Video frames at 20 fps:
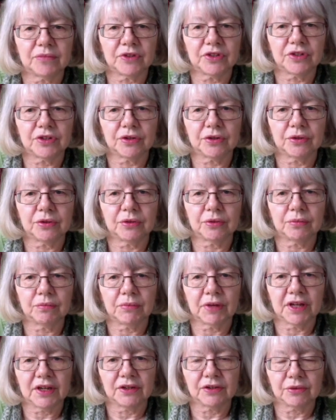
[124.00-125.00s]
to
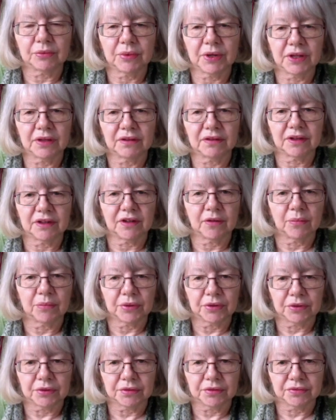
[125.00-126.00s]
meet with a
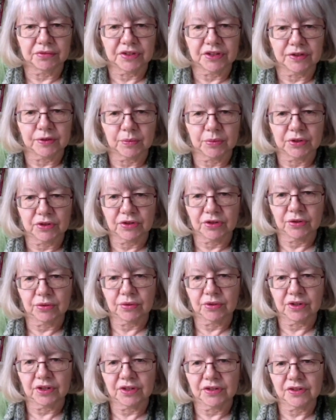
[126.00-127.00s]
number of disability
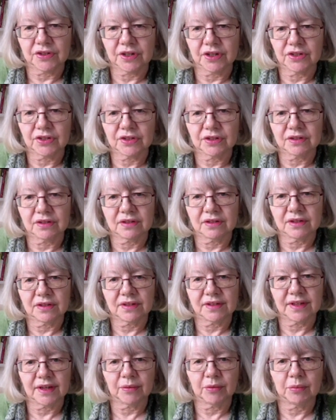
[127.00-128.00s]
organisations and
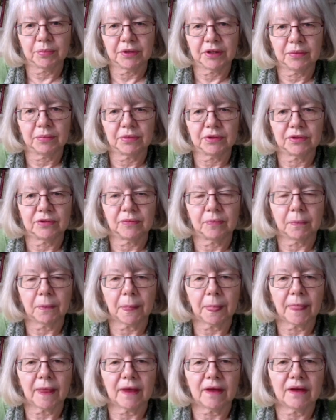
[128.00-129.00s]
disabled people,
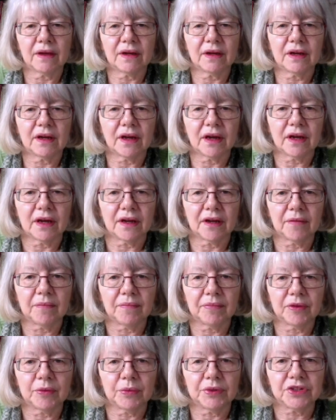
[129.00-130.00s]

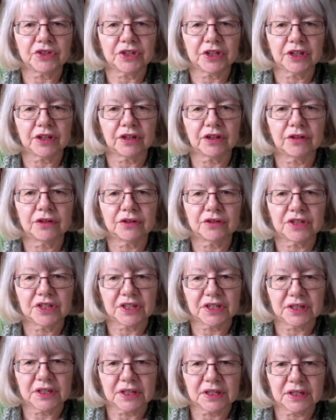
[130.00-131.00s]
which
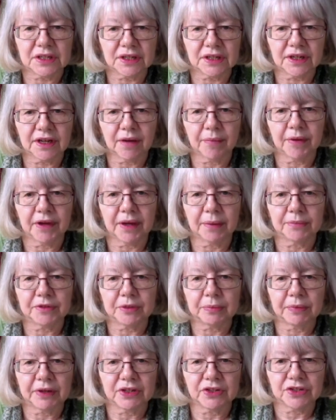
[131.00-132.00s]
included coming up
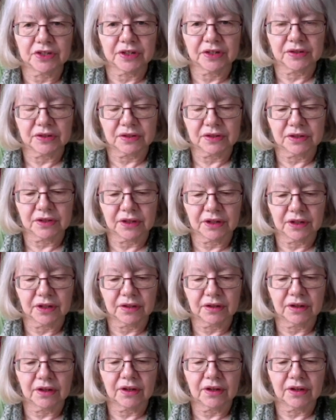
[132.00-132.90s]
to Manchester